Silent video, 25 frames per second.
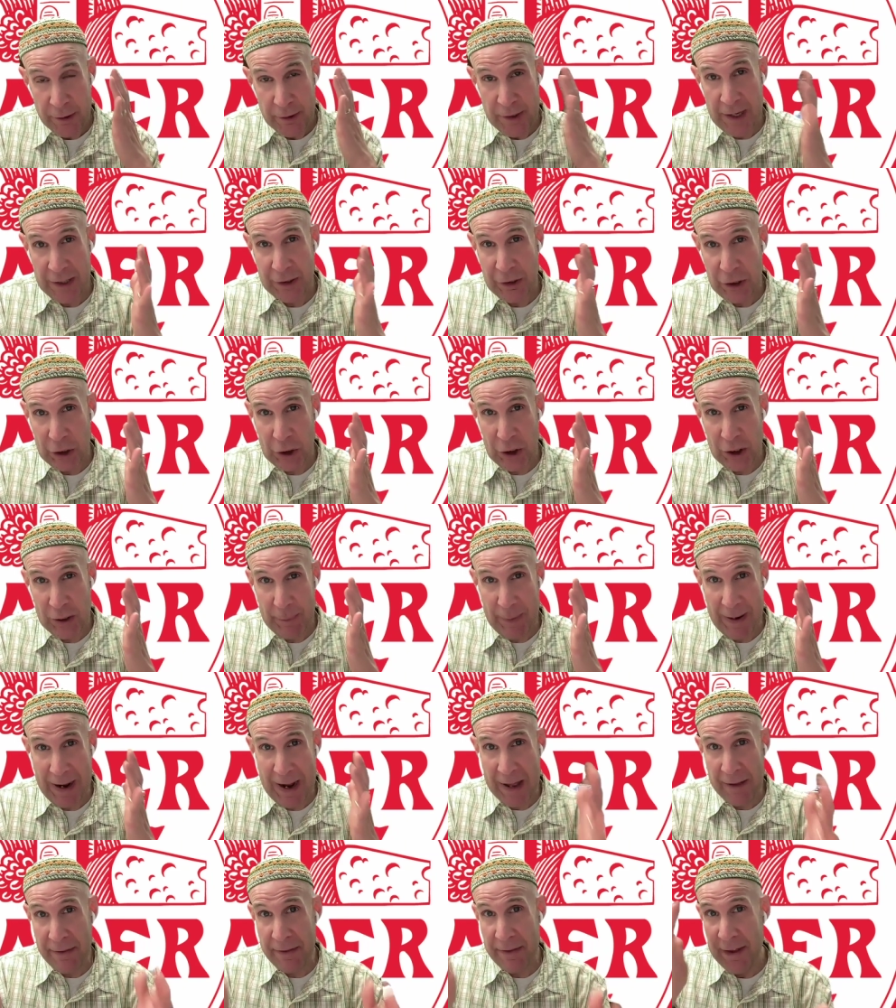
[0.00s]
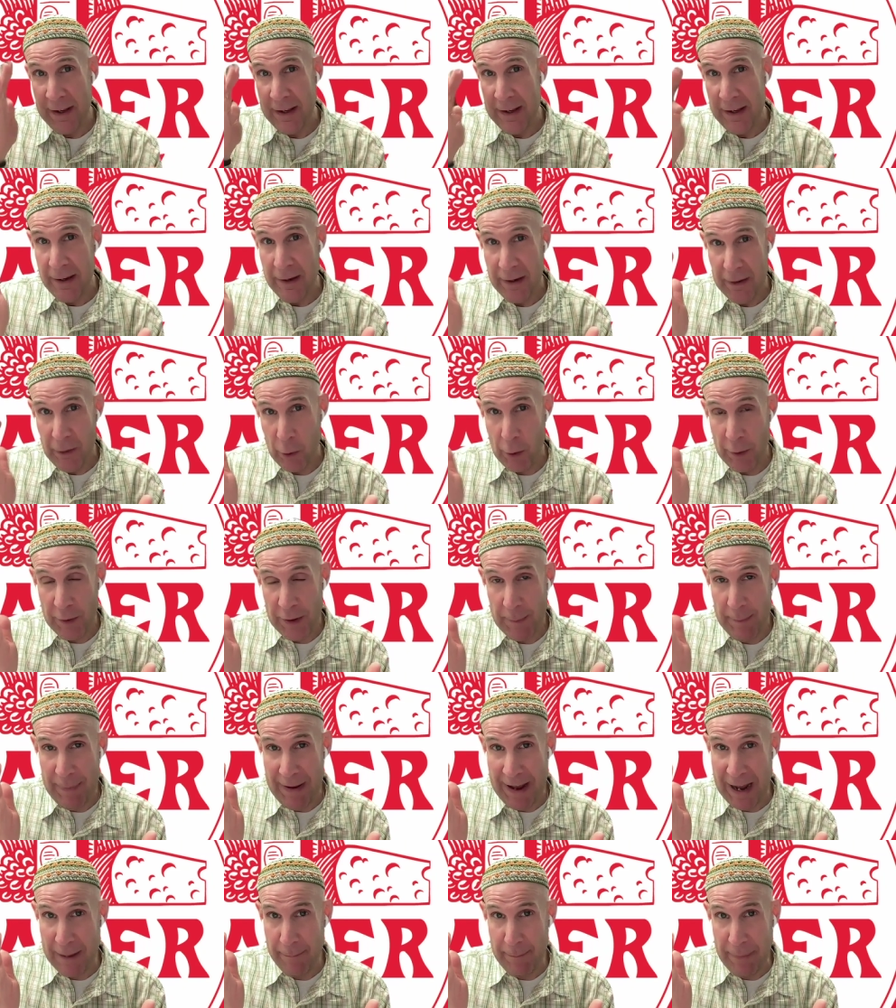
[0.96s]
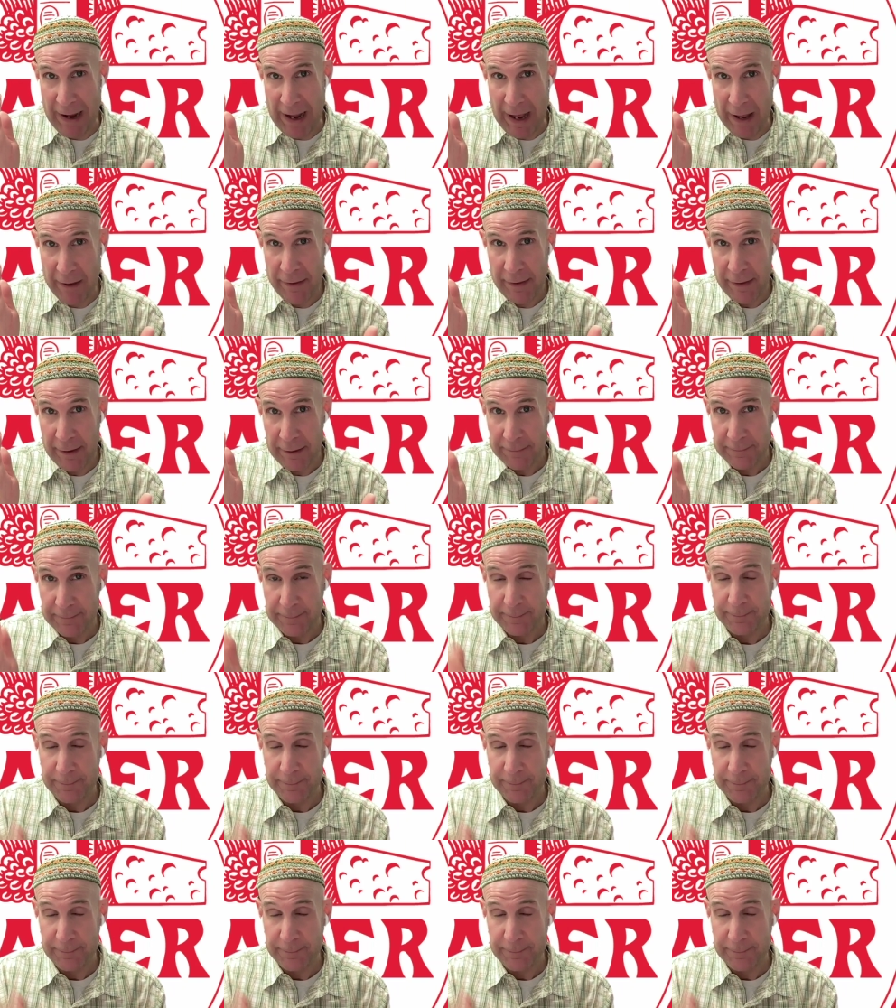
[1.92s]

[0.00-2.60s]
Take the good path or the bad path.